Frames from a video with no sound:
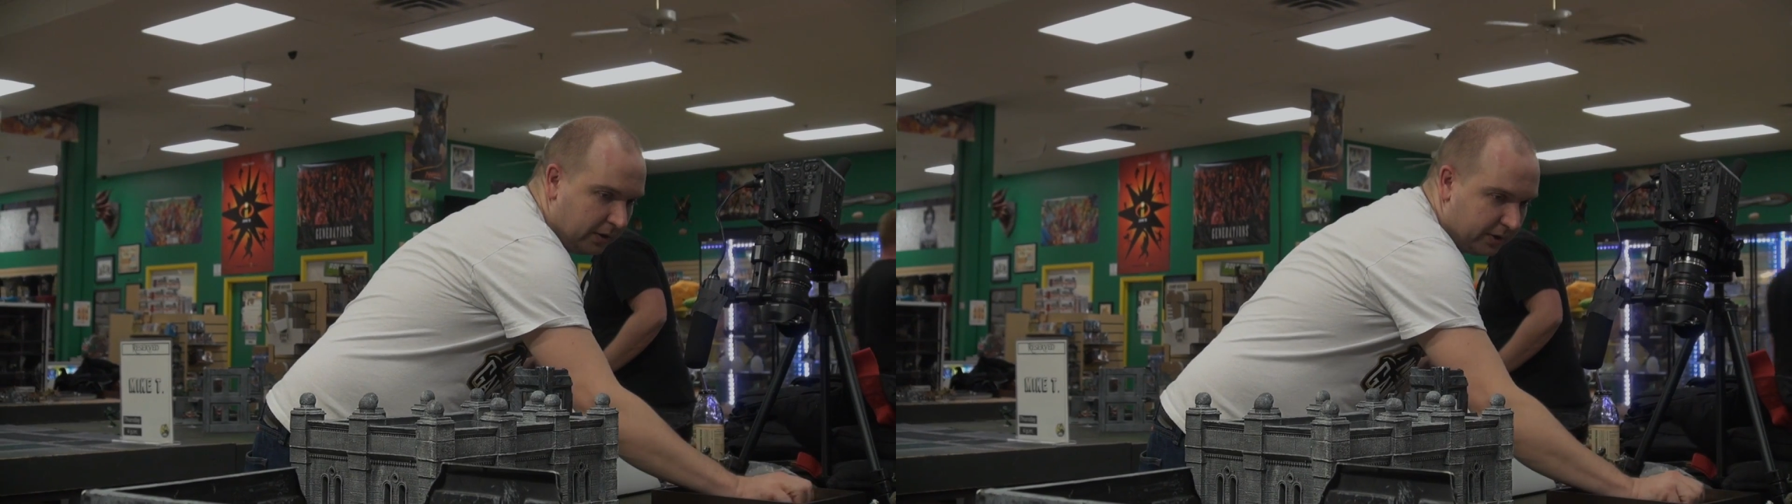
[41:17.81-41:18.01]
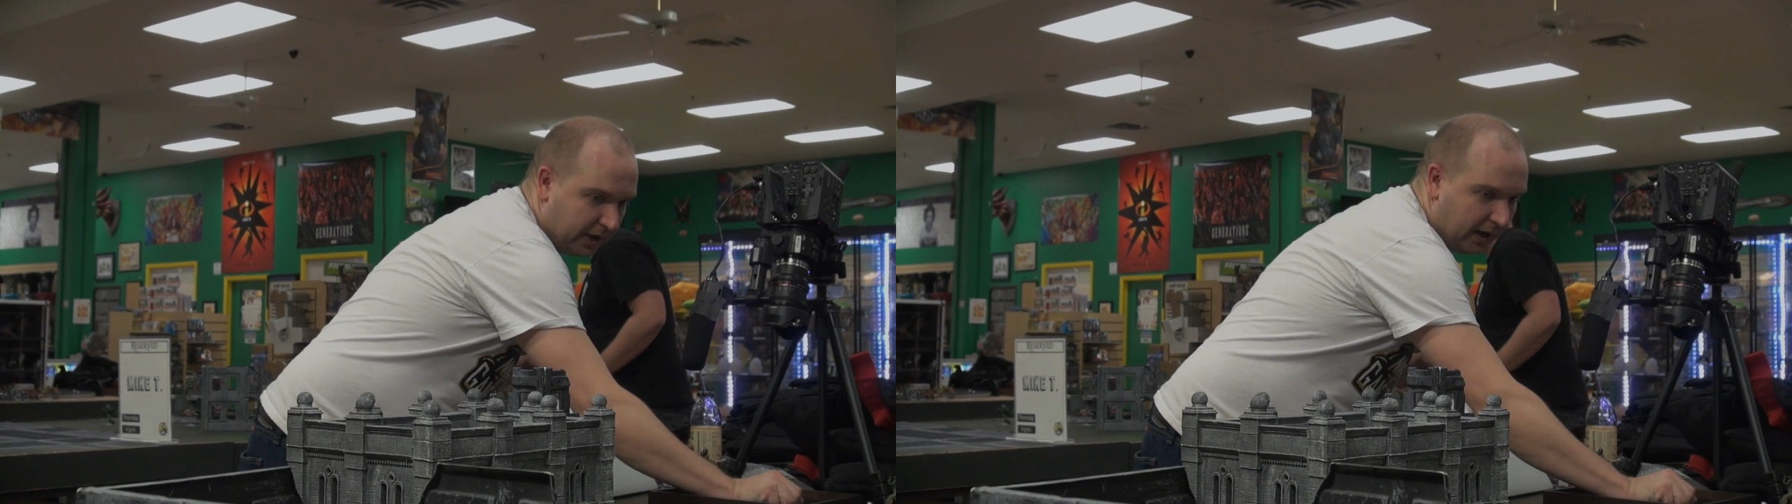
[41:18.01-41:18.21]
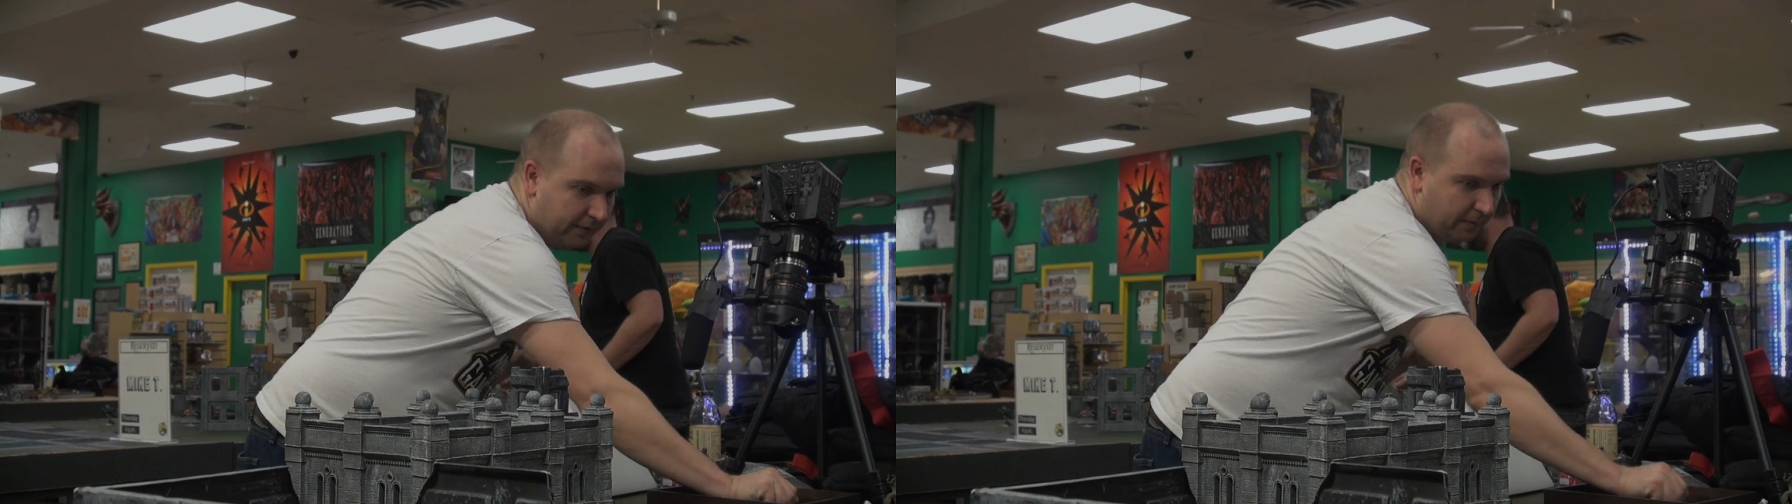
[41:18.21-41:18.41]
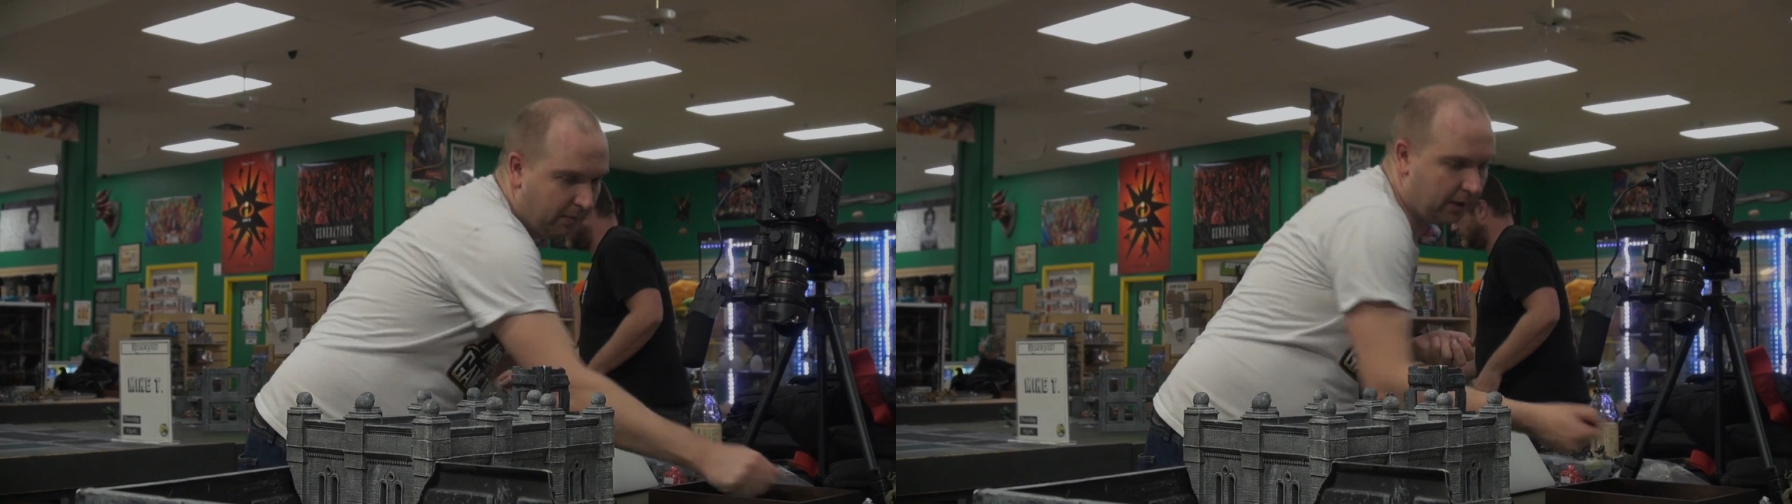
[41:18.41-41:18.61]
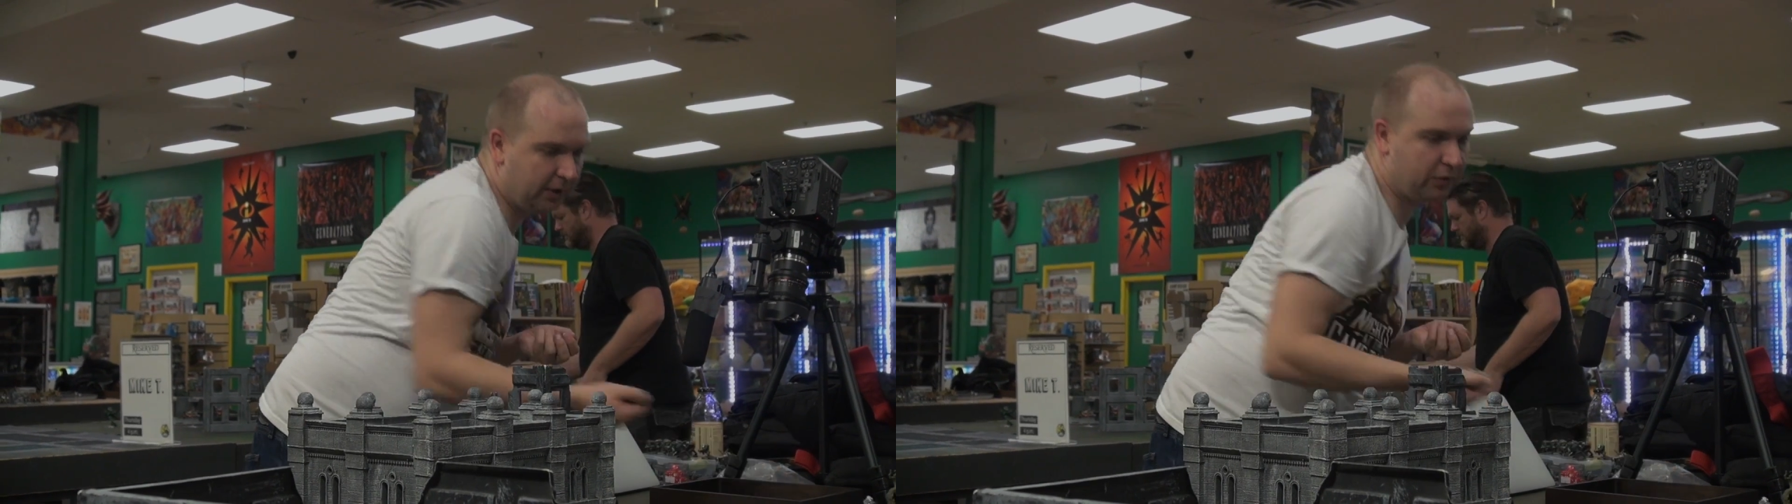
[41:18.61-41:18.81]
saves at
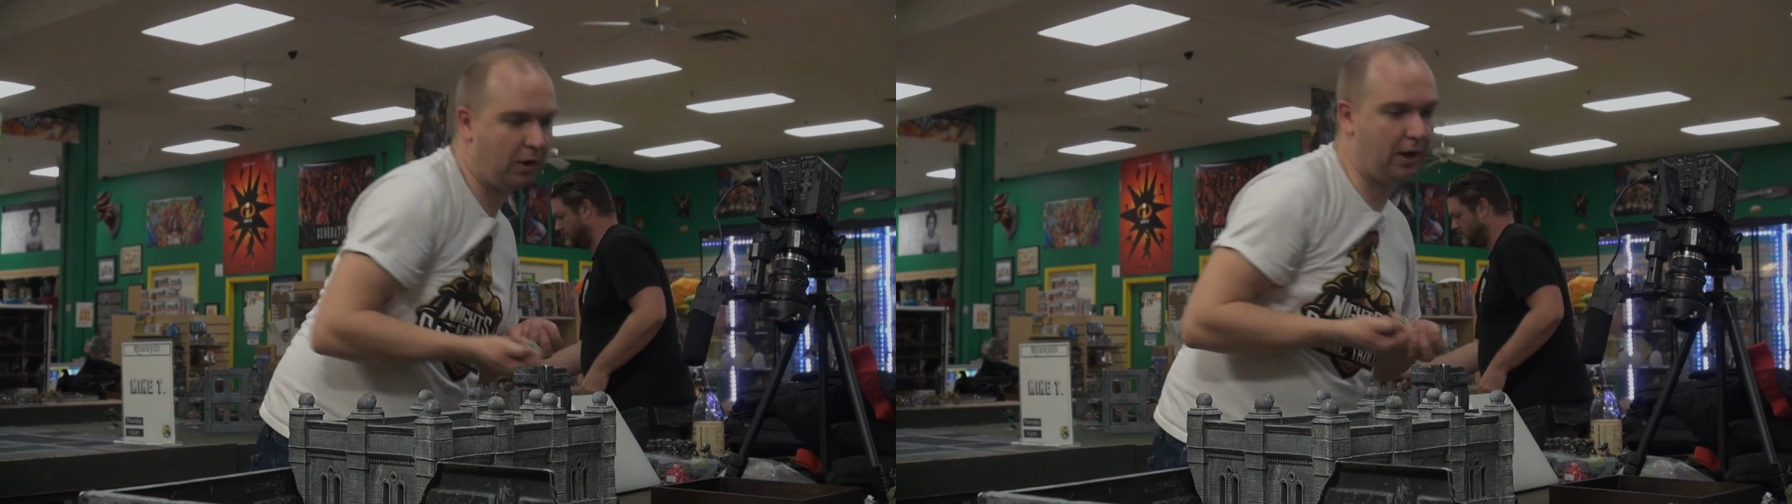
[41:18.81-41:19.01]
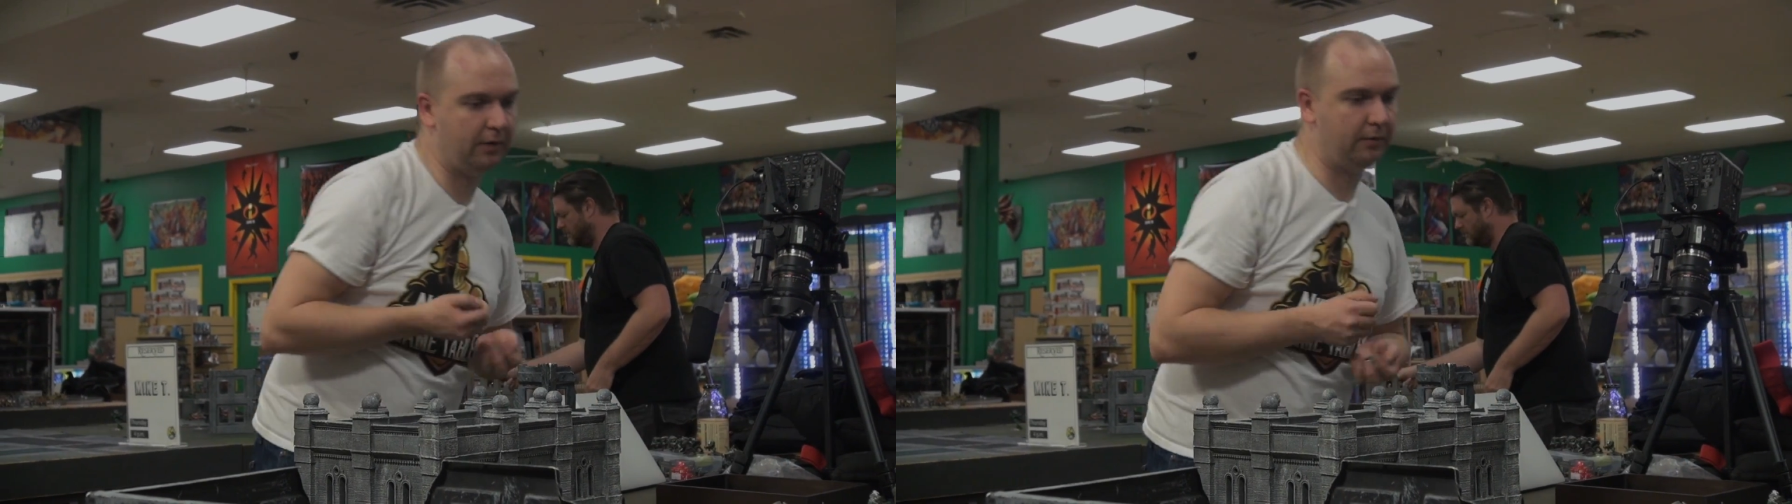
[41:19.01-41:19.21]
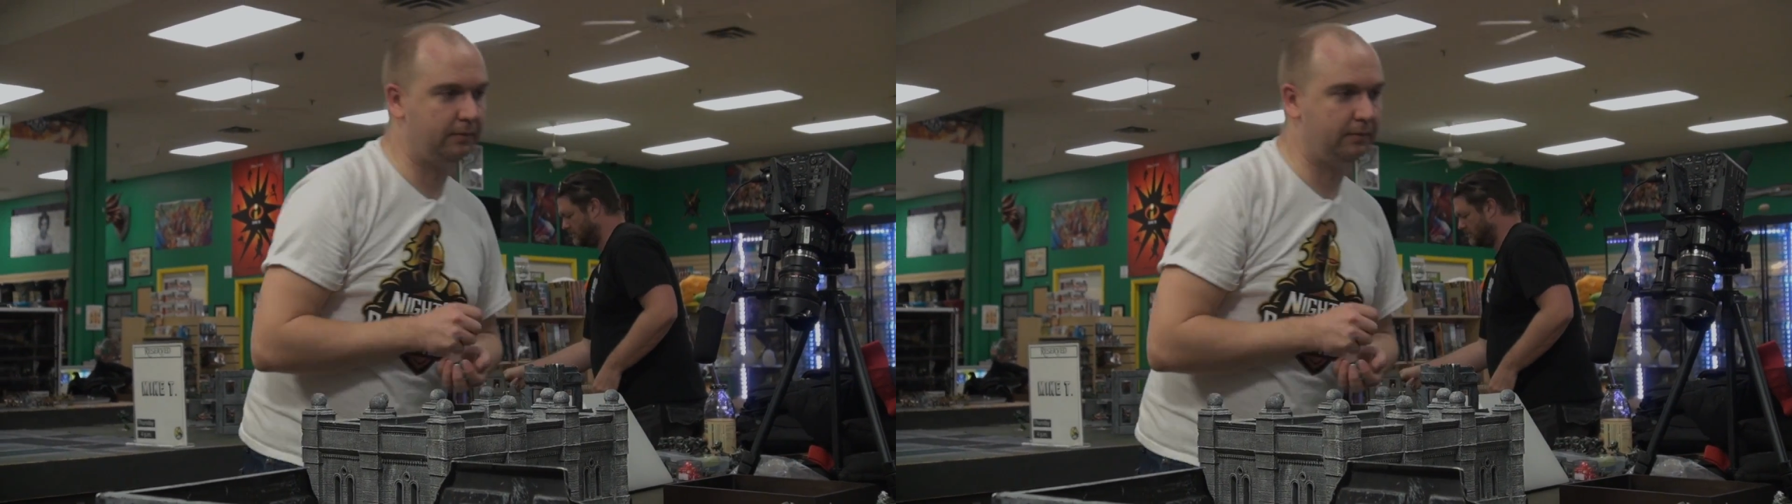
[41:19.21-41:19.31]
-1.